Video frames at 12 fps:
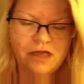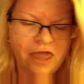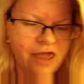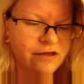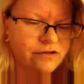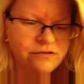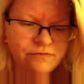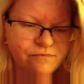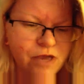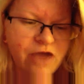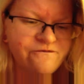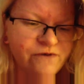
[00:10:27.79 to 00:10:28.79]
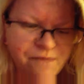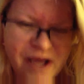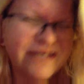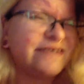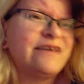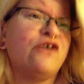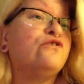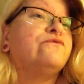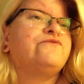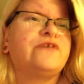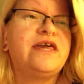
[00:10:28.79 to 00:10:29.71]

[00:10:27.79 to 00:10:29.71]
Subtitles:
and for myself